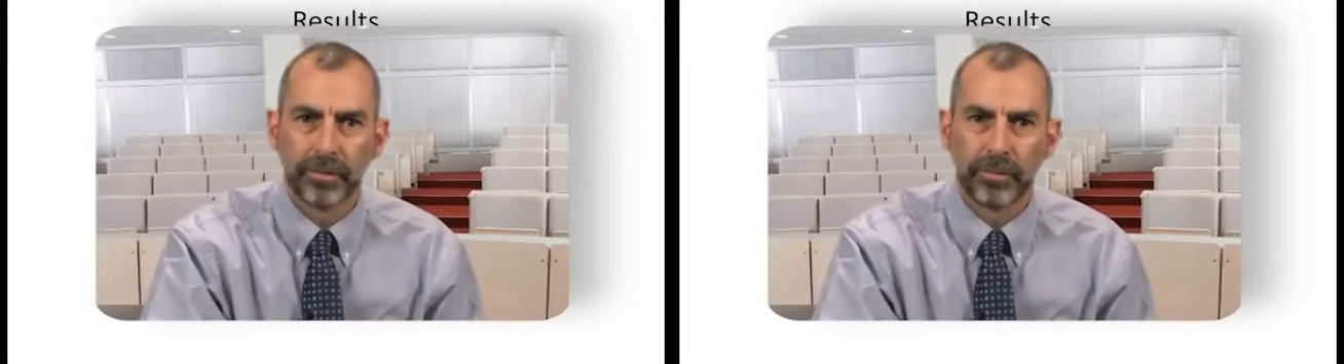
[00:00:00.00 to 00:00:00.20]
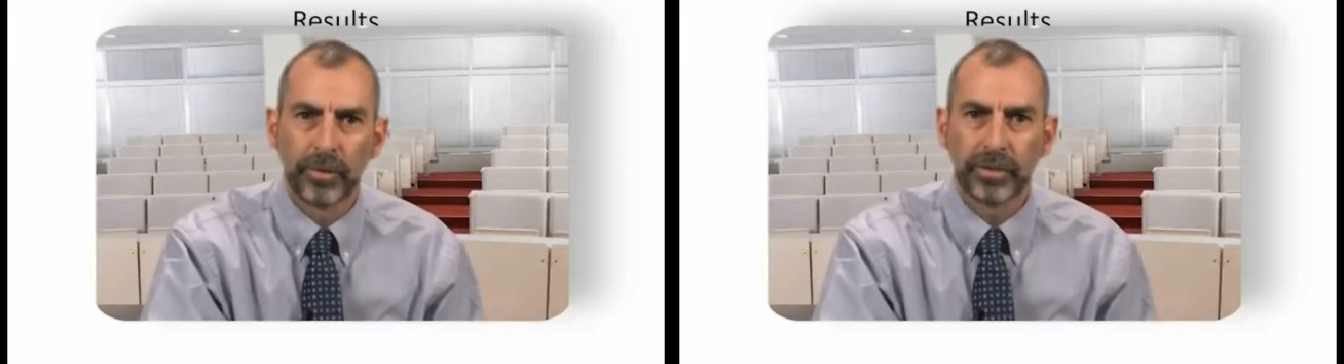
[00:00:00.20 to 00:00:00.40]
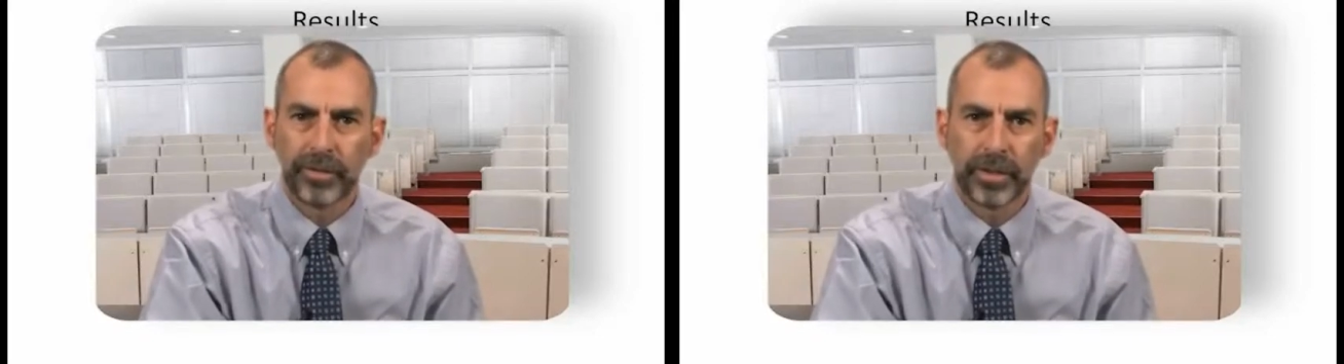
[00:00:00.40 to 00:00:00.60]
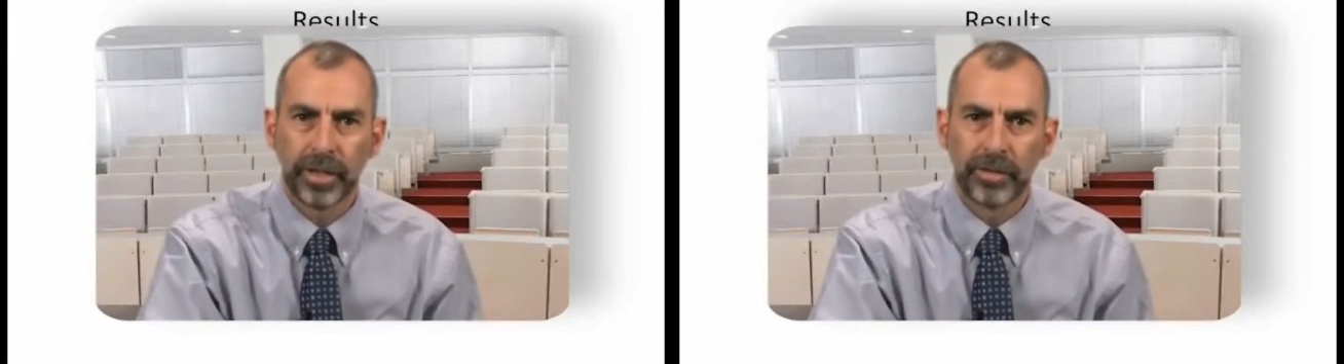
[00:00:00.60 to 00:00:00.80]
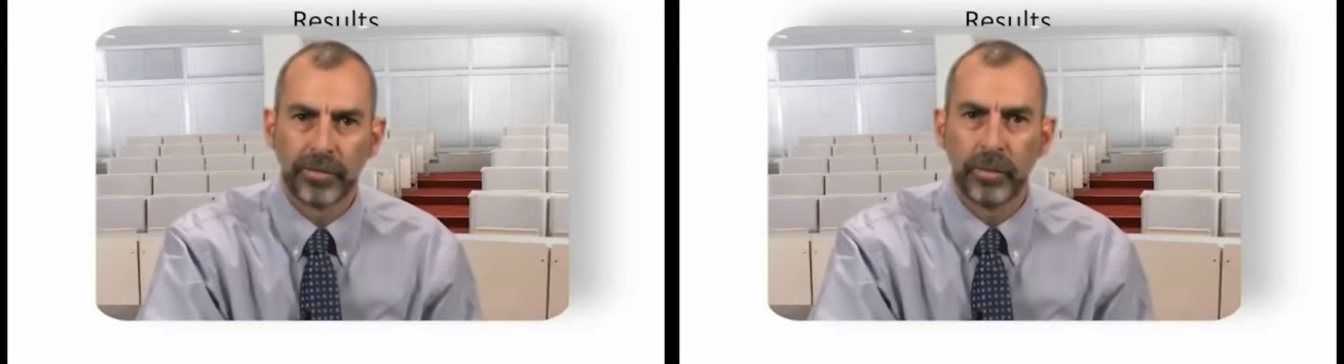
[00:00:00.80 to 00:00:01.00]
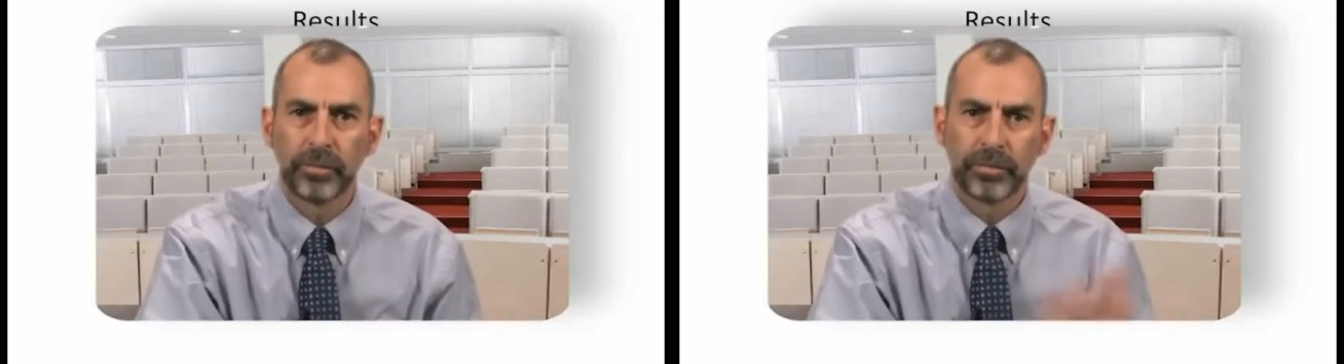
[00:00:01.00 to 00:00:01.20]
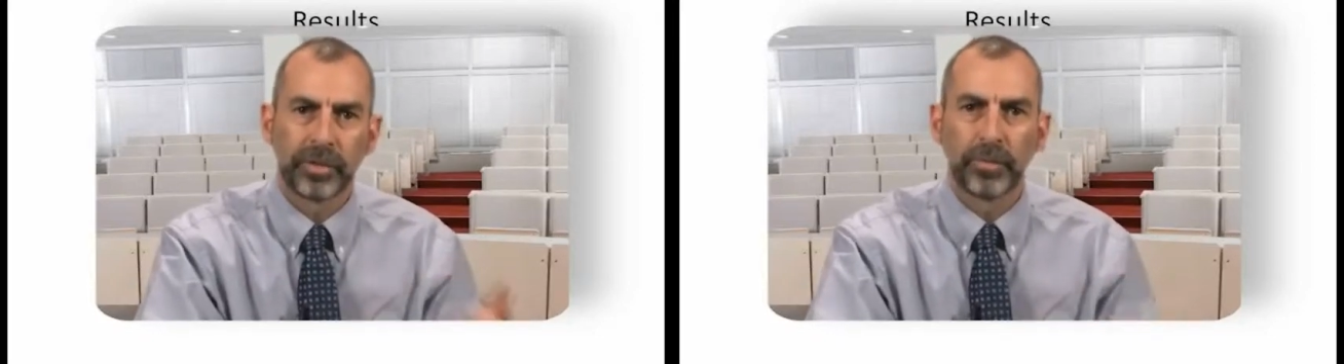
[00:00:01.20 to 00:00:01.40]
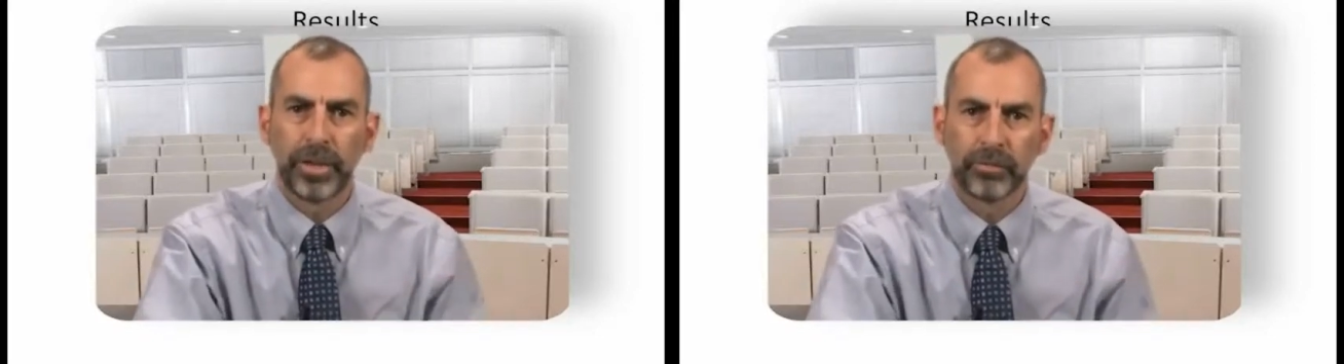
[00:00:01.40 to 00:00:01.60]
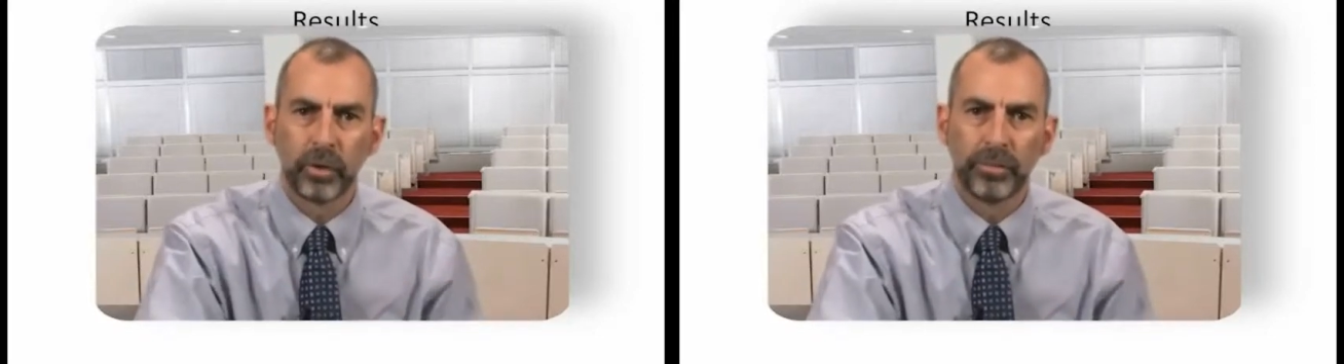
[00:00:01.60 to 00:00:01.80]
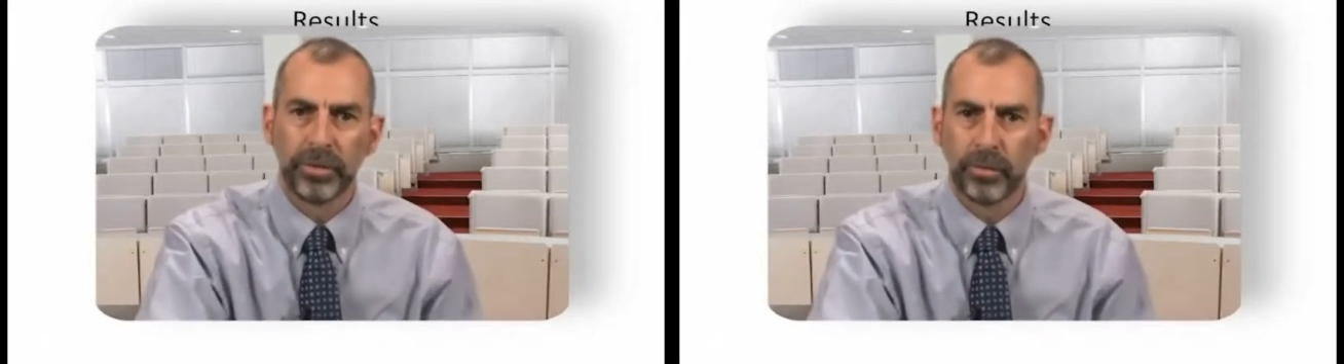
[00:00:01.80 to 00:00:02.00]
most of our kids, if you explain a
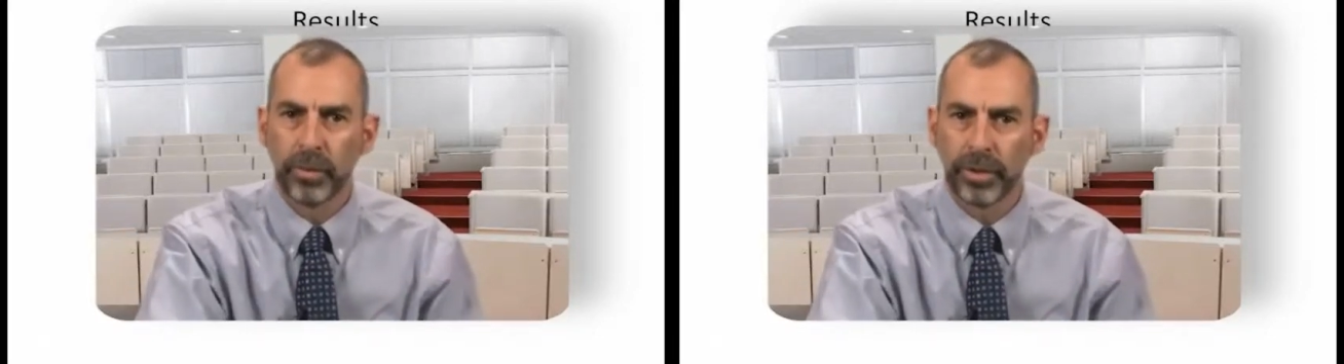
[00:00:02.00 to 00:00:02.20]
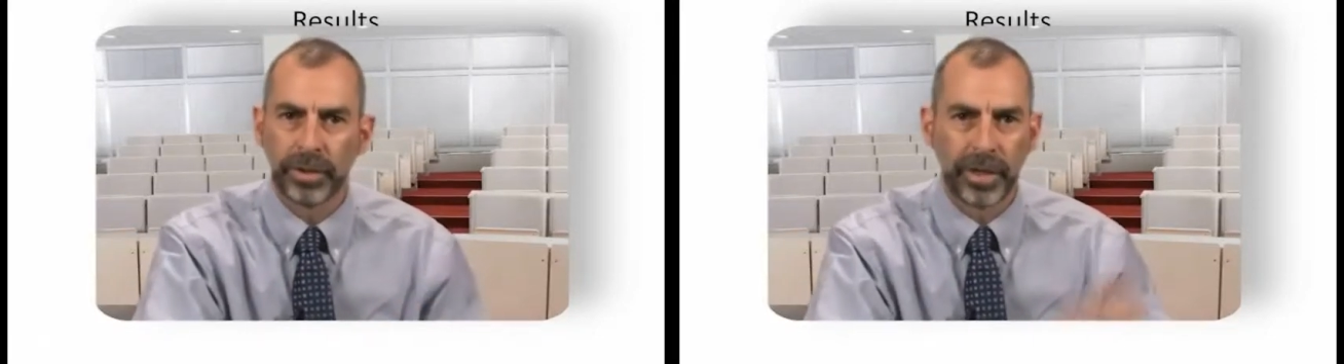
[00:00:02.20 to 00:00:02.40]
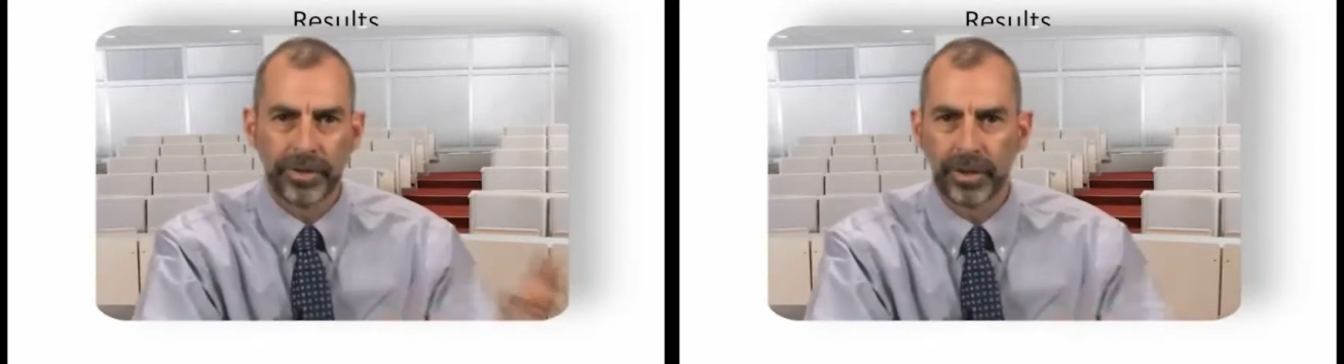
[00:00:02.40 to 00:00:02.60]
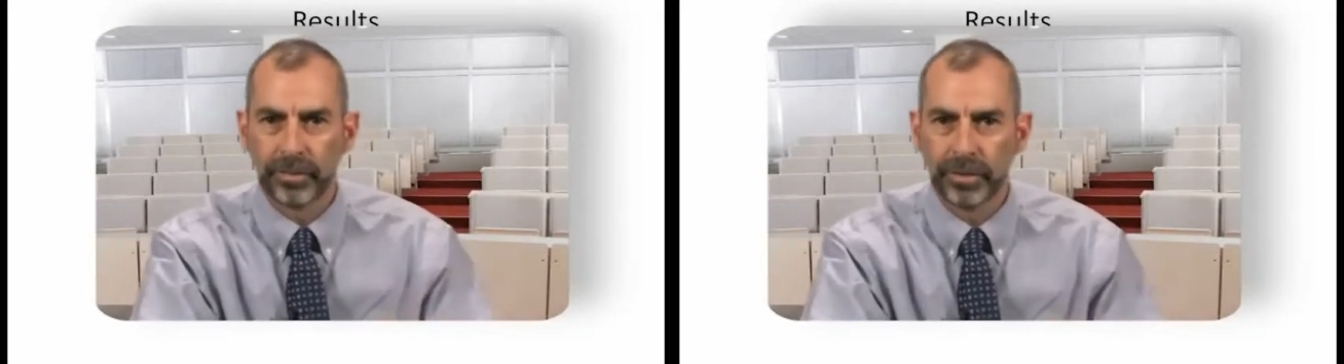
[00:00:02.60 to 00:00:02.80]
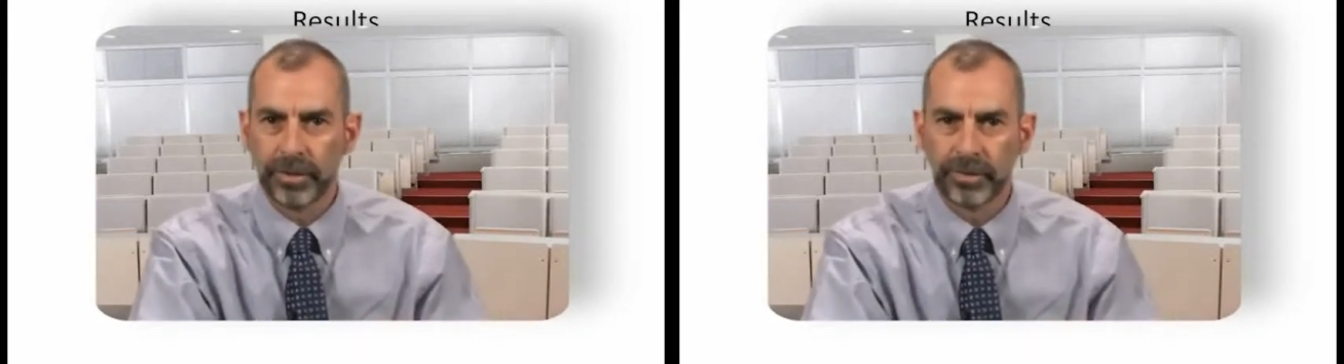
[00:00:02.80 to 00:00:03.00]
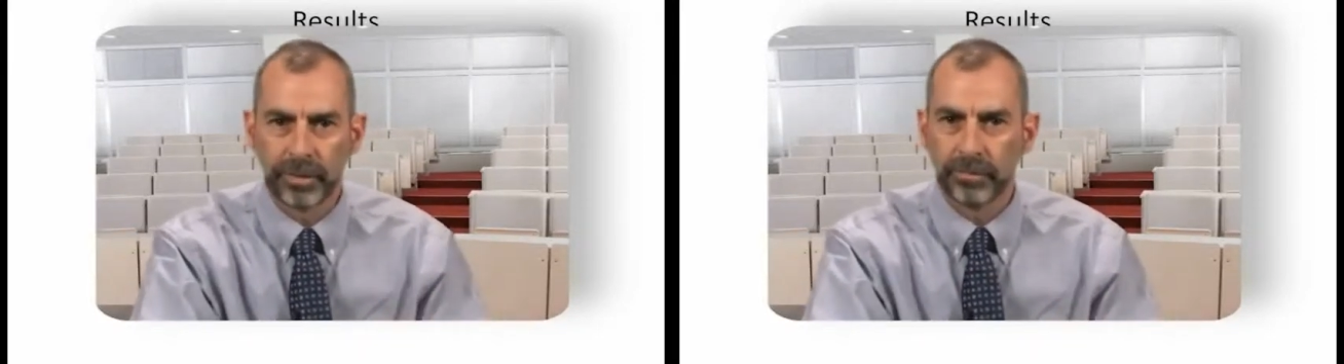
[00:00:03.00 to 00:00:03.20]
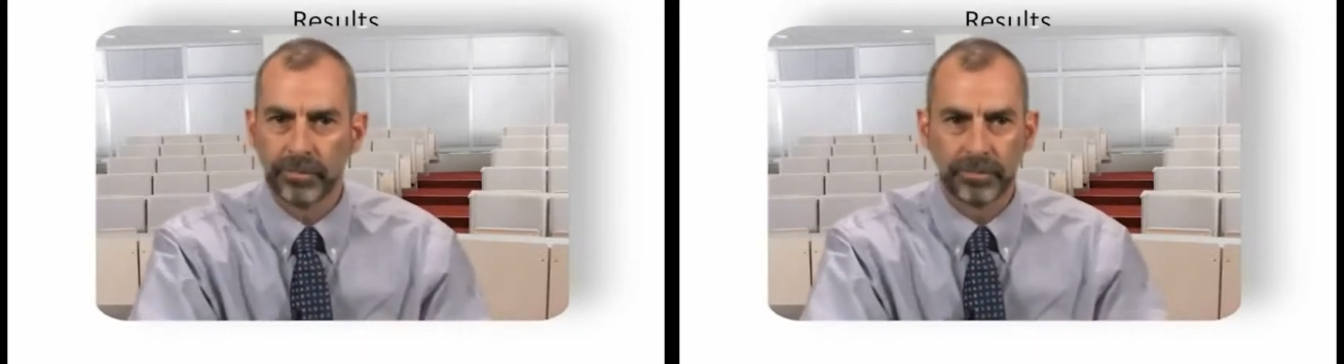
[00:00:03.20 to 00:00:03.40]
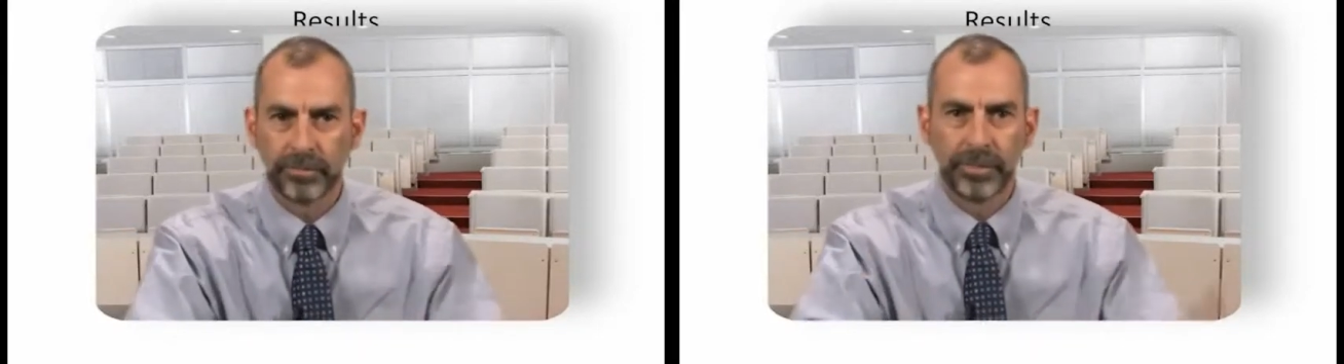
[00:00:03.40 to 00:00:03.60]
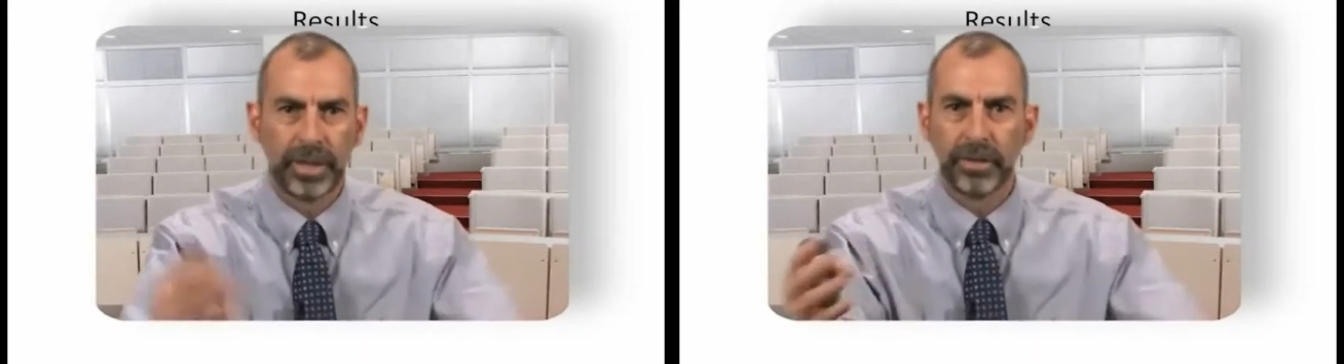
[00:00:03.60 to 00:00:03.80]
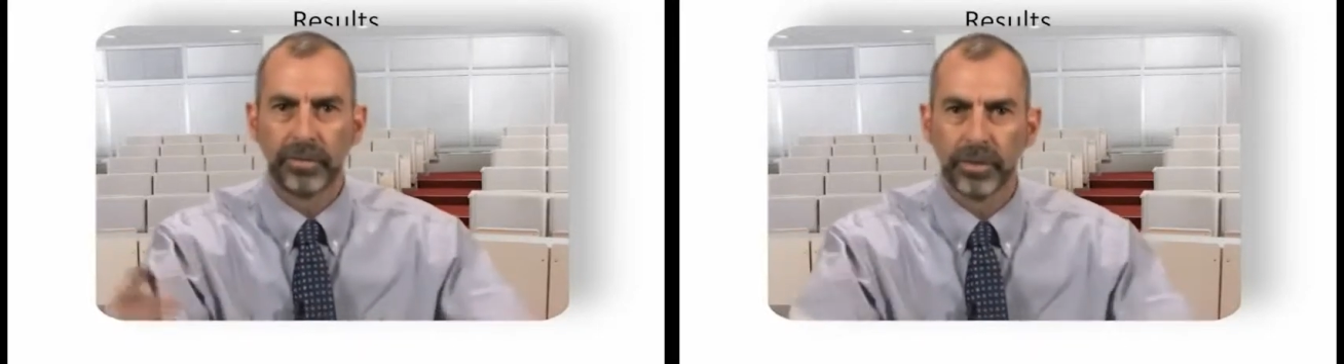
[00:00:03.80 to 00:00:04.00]
rule before engaging in some
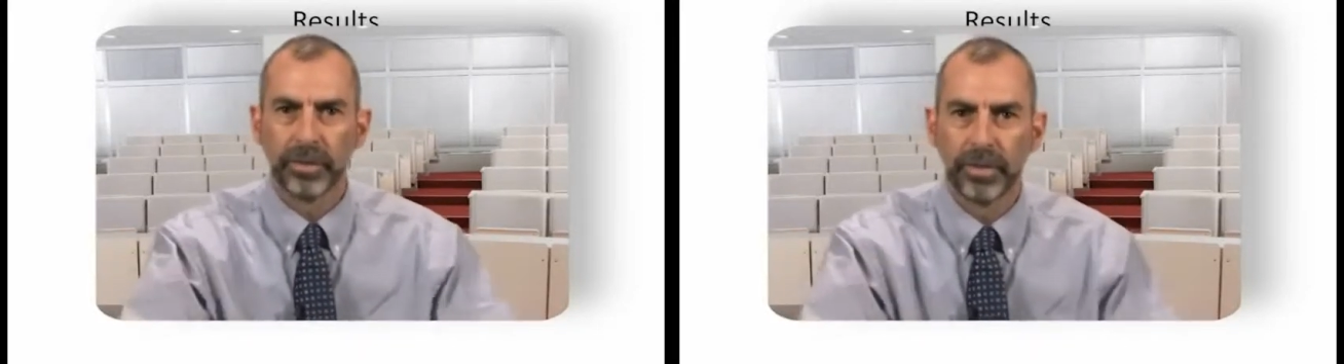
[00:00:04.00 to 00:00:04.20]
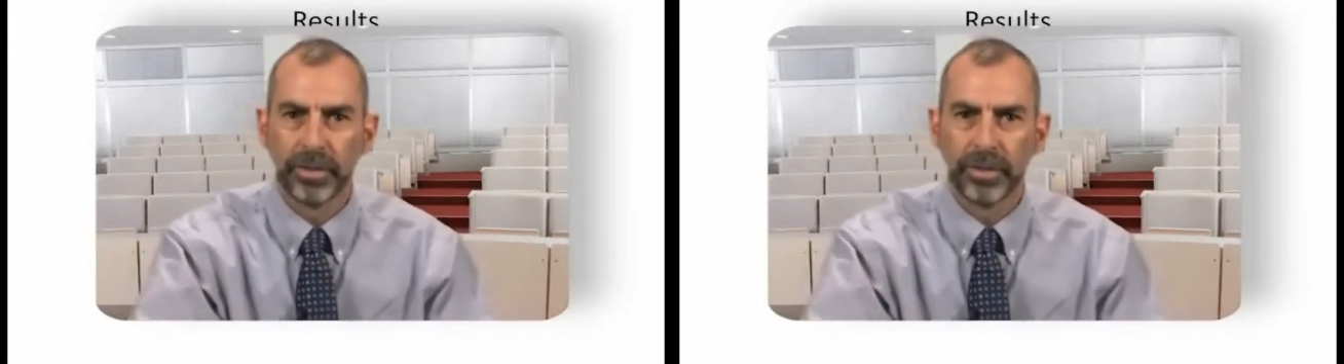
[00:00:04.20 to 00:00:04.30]
behavior,